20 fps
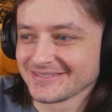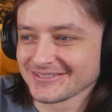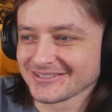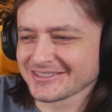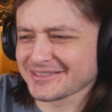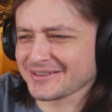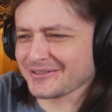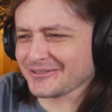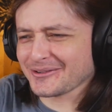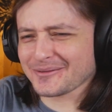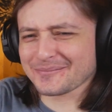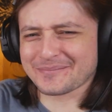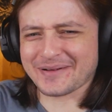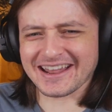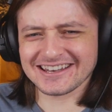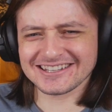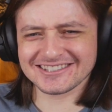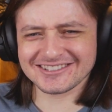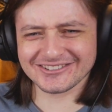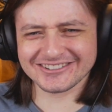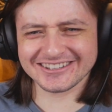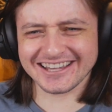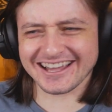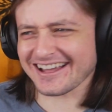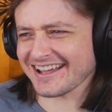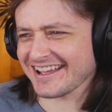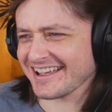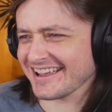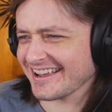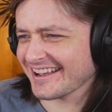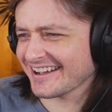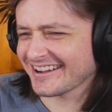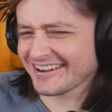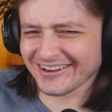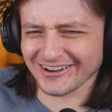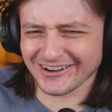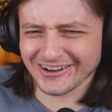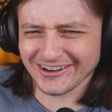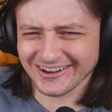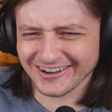With a little pencil tie?
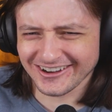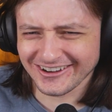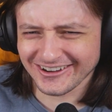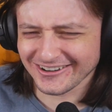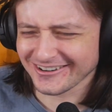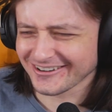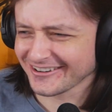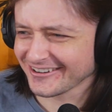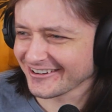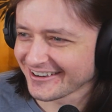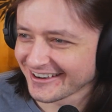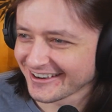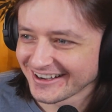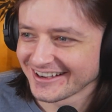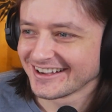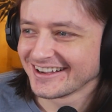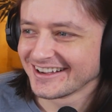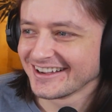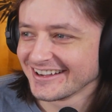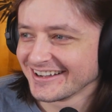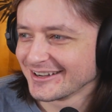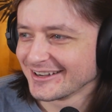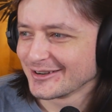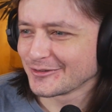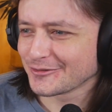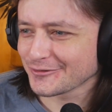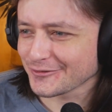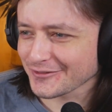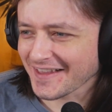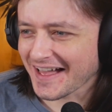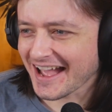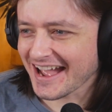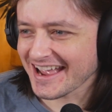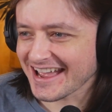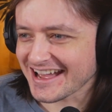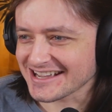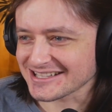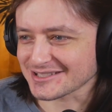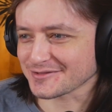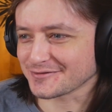Oh! Fly
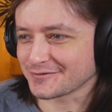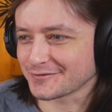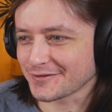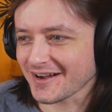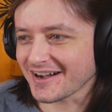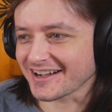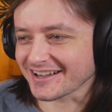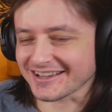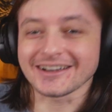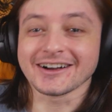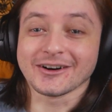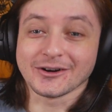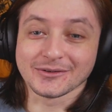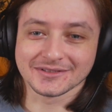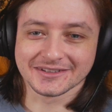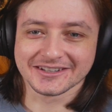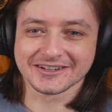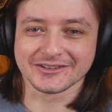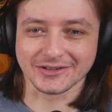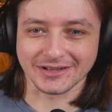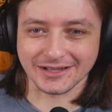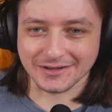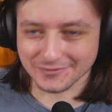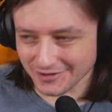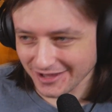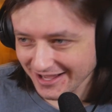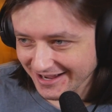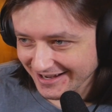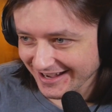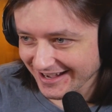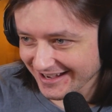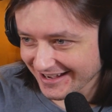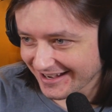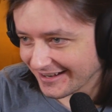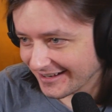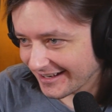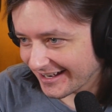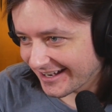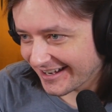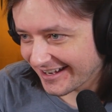as fuck. Oh, literally fly. Ha ha
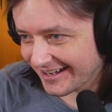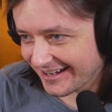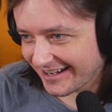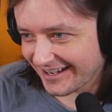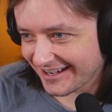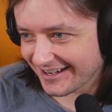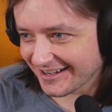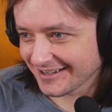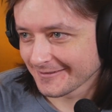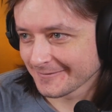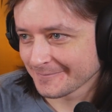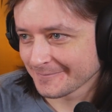ha ha ha.